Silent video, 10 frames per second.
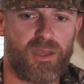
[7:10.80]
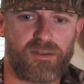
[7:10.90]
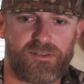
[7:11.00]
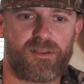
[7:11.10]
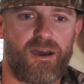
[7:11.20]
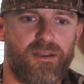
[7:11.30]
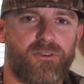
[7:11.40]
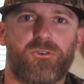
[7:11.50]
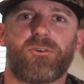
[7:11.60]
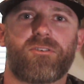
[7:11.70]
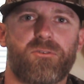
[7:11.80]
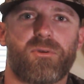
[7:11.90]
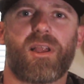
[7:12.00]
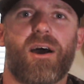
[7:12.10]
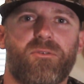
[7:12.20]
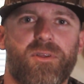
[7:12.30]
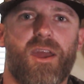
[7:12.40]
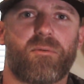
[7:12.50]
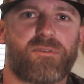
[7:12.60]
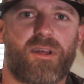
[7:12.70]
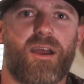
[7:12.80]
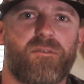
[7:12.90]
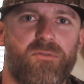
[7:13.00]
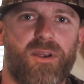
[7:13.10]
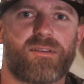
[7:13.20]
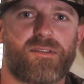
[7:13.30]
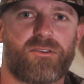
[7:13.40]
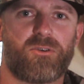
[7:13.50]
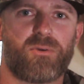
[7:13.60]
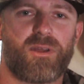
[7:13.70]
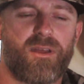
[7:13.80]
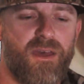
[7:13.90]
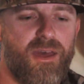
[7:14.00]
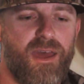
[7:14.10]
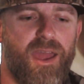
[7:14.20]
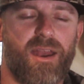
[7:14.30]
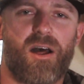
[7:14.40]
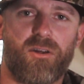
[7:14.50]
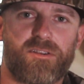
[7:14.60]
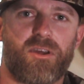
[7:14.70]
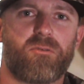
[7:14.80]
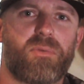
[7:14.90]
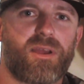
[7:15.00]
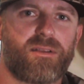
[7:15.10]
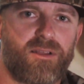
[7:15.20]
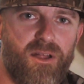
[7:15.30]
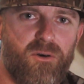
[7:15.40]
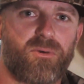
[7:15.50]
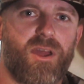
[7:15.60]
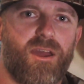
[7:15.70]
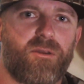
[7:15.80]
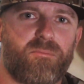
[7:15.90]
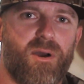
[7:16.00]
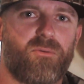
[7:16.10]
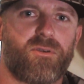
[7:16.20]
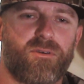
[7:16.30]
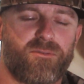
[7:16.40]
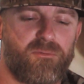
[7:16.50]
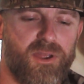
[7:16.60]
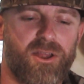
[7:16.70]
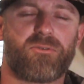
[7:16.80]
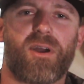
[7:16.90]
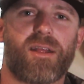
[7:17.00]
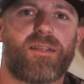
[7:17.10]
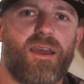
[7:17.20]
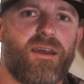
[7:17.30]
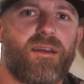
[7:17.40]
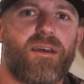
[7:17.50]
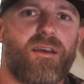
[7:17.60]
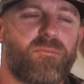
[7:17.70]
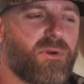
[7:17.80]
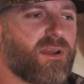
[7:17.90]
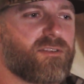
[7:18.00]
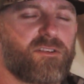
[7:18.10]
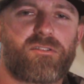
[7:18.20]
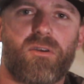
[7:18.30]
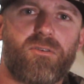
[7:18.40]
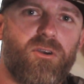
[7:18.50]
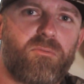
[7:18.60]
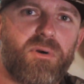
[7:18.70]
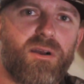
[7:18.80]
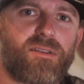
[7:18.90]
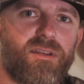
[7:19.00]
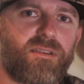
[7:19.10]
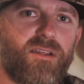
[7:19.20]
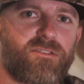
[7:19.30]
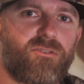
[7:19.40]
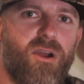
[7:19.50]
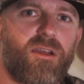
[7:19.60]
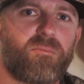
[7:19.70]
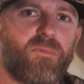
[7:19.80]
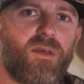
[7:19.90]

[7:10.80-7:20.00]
It's not good to rely on the cameras. I got friends that do it. And also be in the long game. I want to reiterate that because there's 2-year-old bucks hitting that scrape.